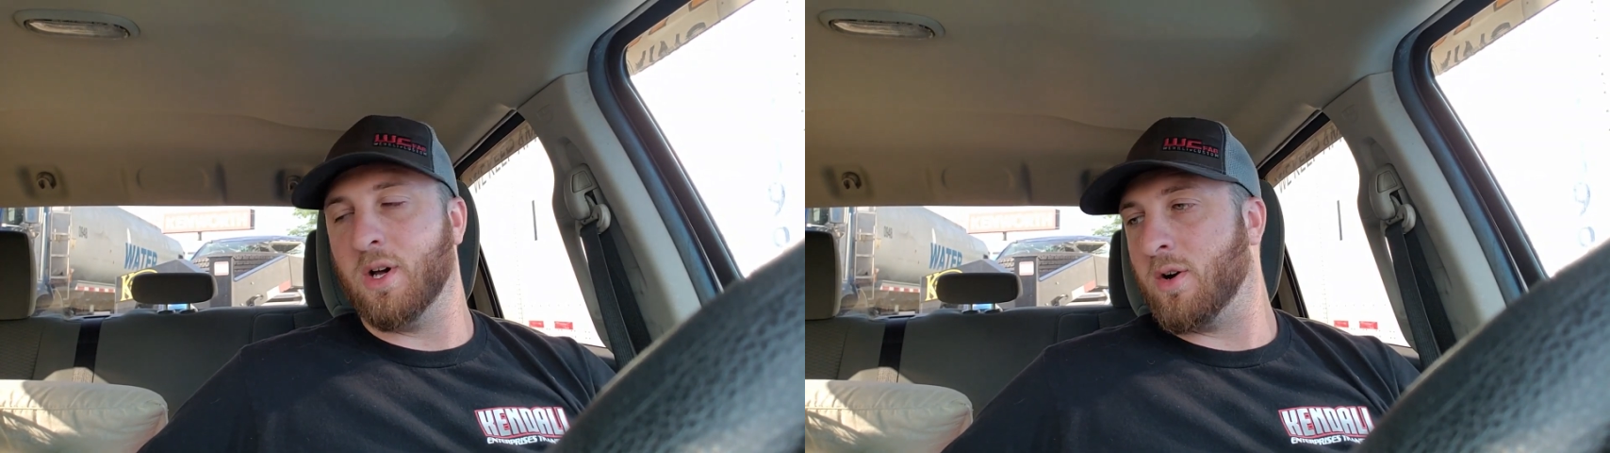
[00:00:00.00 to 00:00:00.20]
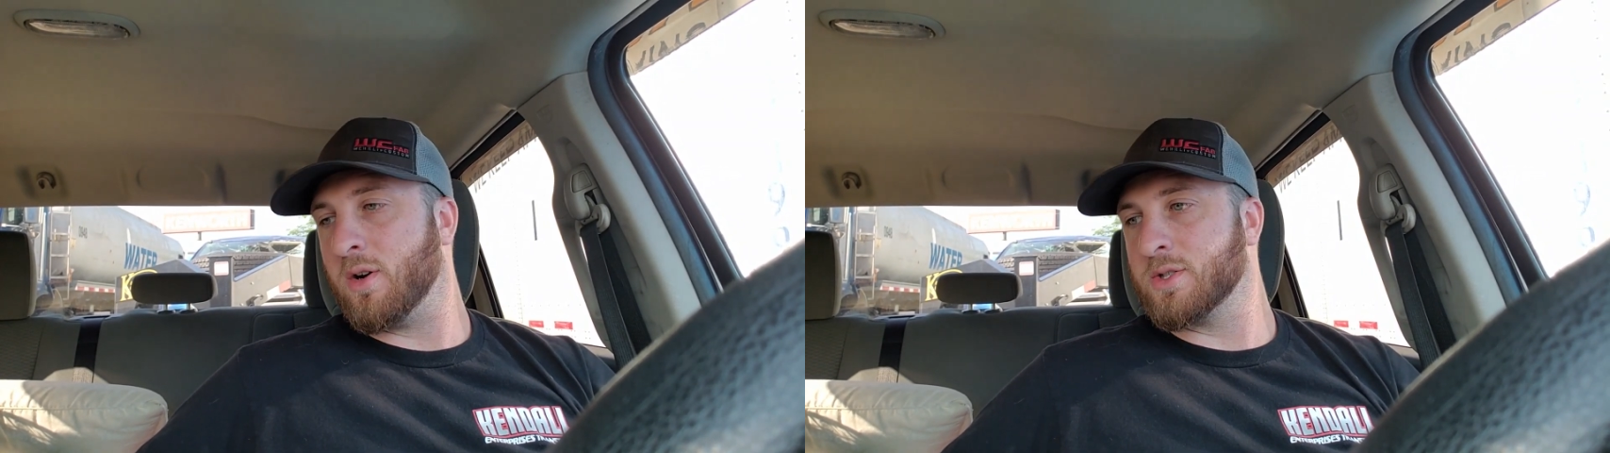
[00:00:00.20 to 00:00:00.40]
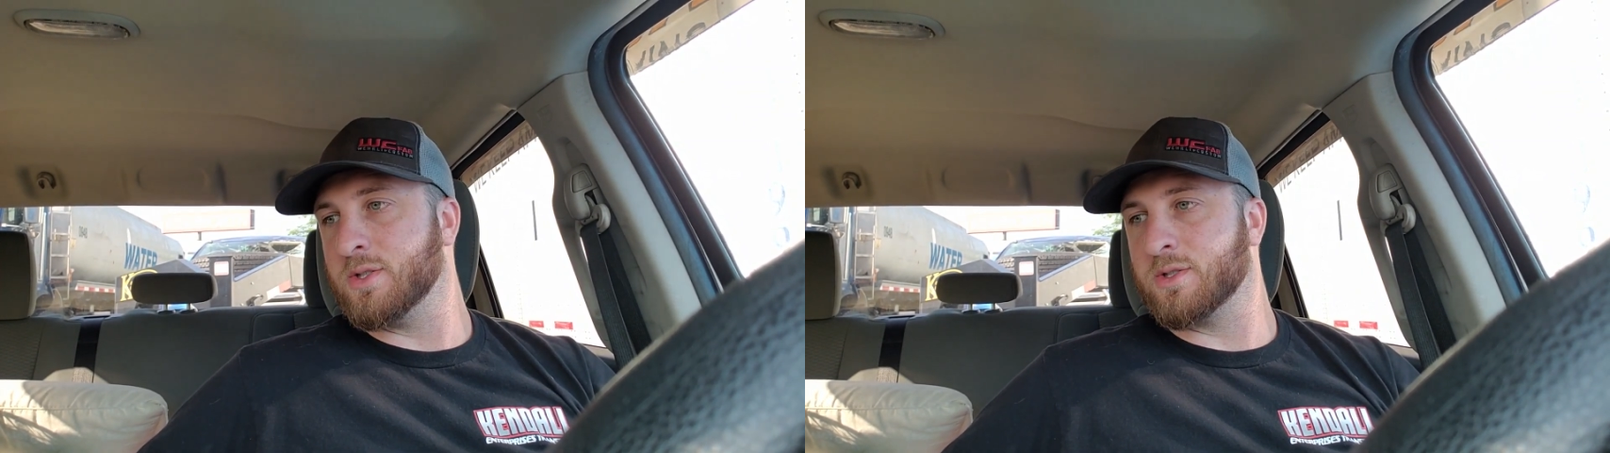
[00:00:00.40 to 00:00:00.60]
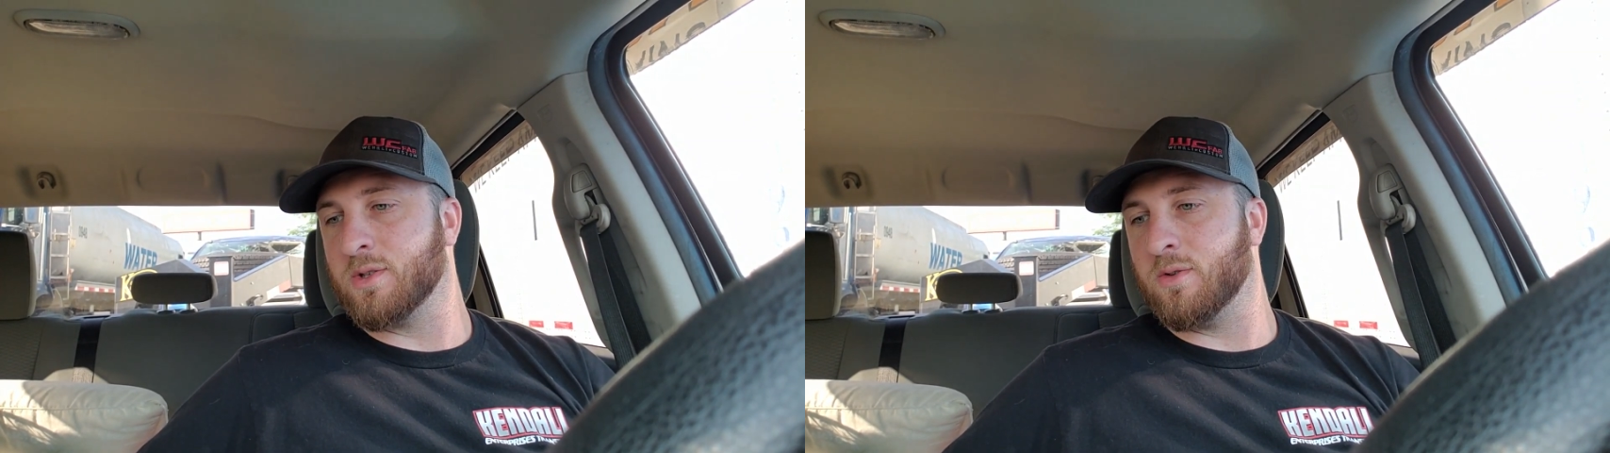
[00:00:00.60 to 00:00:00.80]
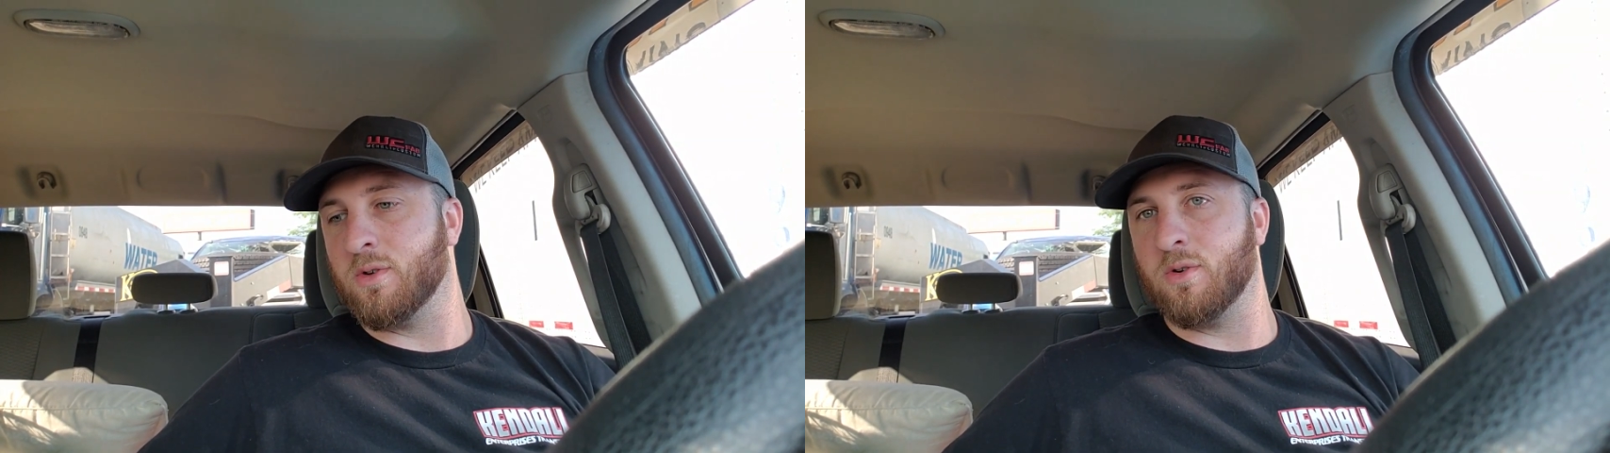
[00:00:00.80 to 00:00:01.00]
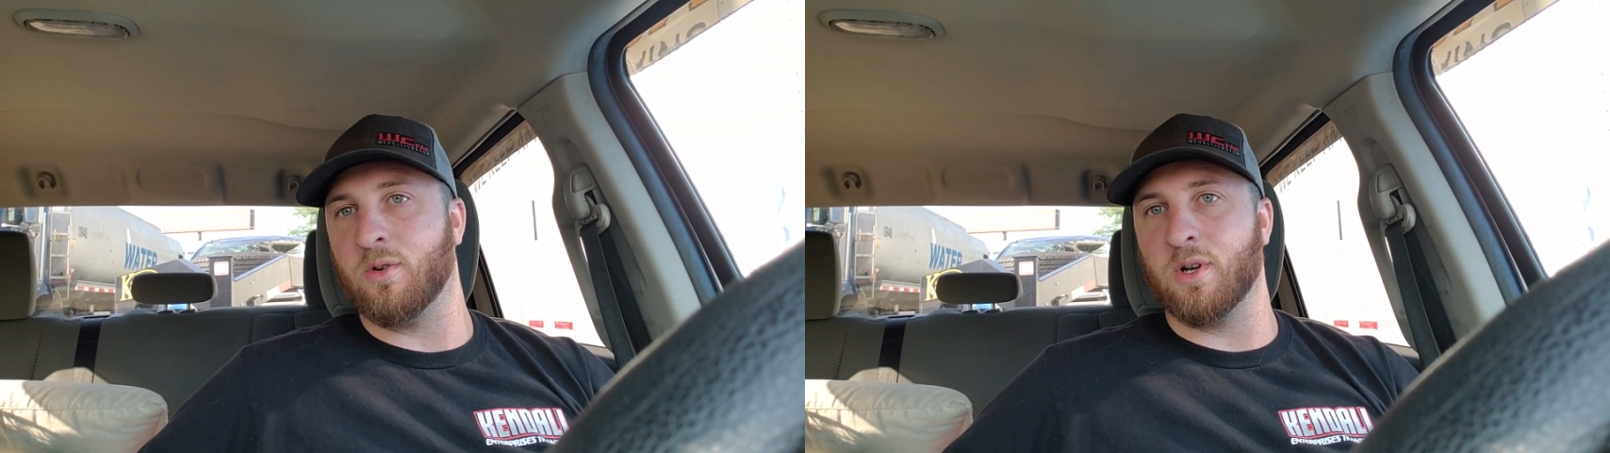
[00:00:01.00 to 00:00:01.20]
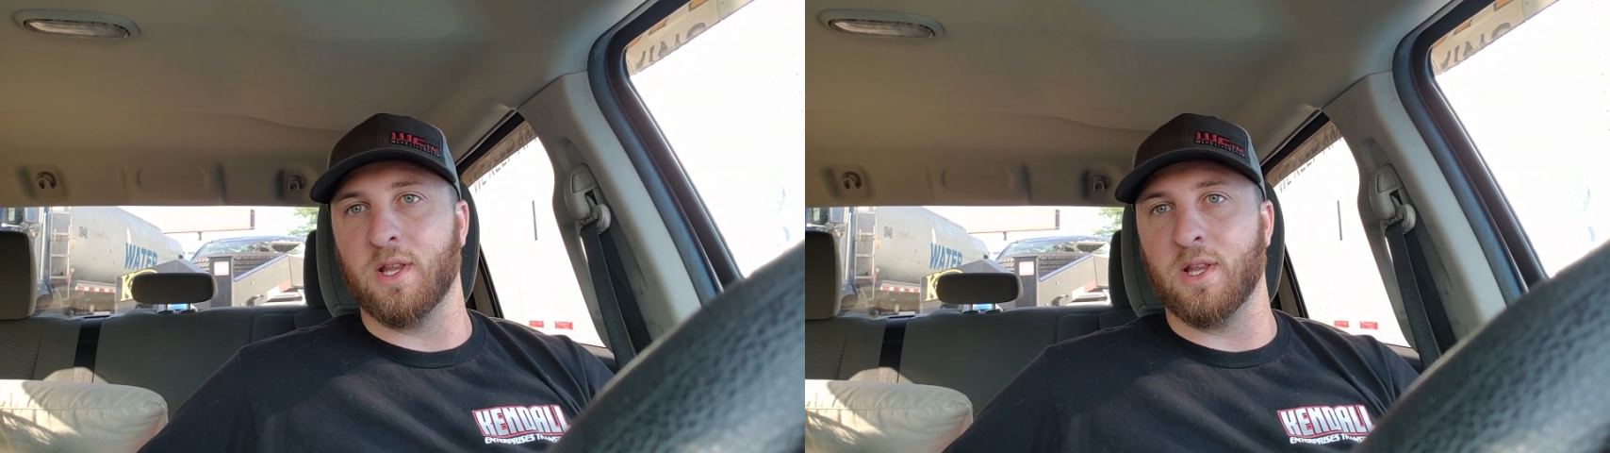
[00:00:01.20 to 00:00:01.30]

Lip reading: the auction's going on,